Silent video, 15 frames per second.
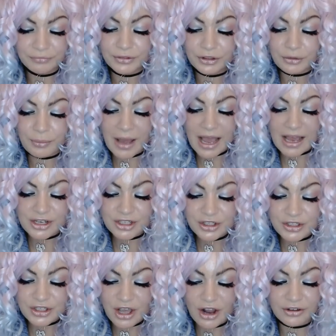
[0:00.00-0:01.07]
your
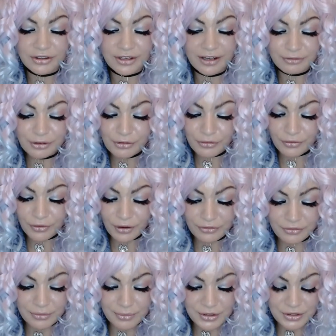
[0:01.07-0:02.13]
passions are never far
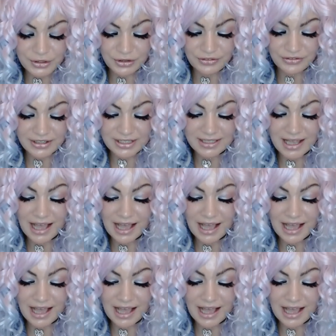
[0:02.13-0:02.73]
from the surface